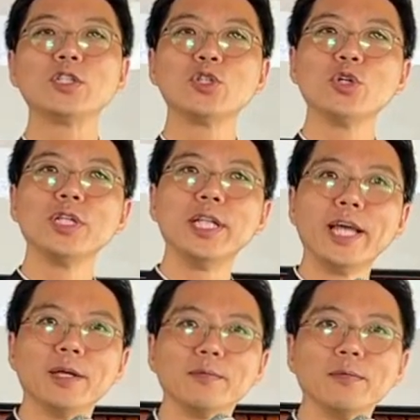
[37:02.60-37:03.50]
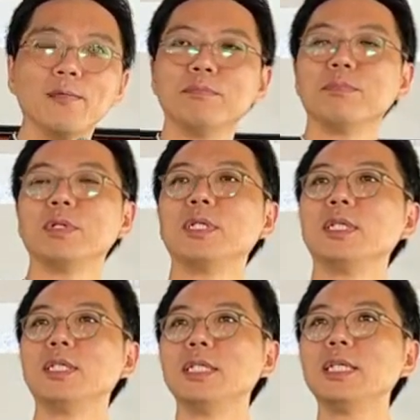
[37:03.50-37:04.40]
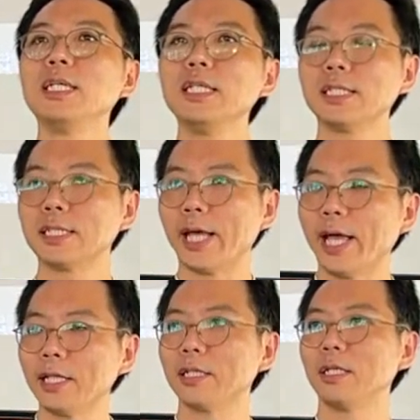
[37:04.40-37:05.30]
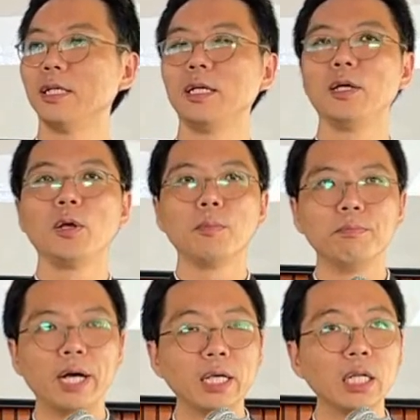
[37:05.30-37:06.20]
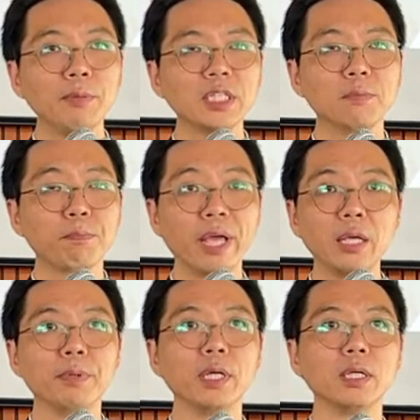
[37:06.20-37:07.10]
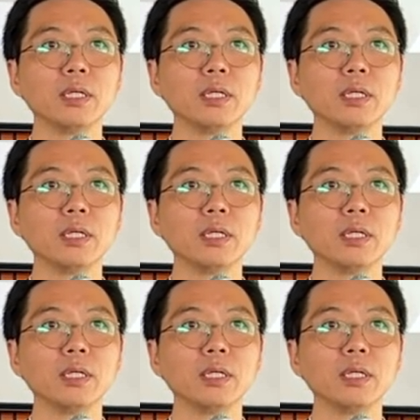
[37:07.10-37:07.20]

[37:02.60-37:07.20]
your name? He said, my name is Baby.